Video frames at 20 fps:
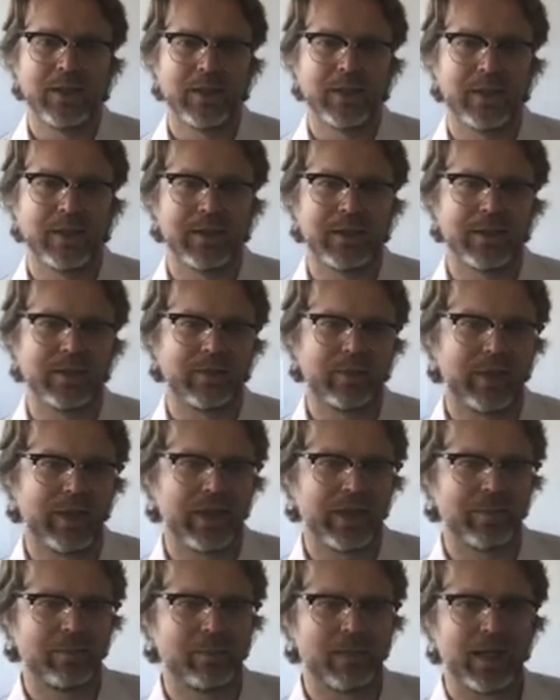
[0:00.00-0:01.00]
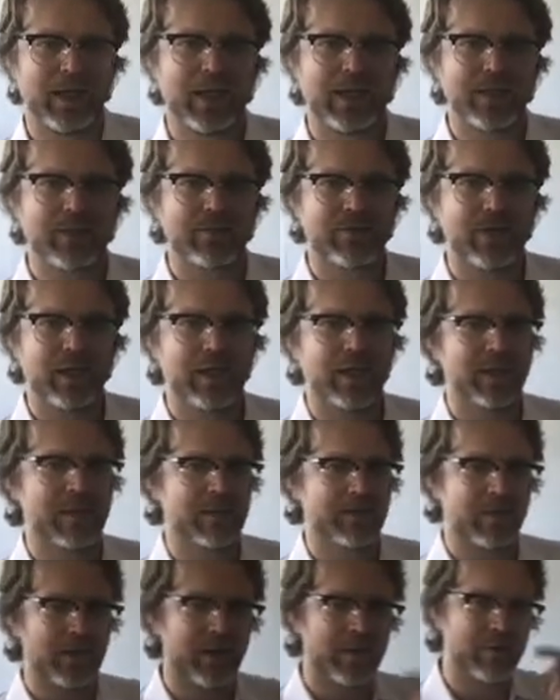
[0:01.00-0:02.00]
They had a blast radius
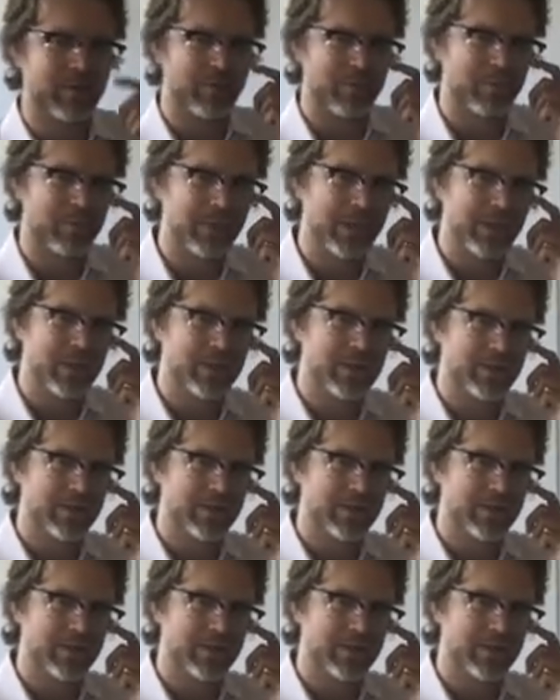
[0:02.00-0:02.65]
of 100 meters,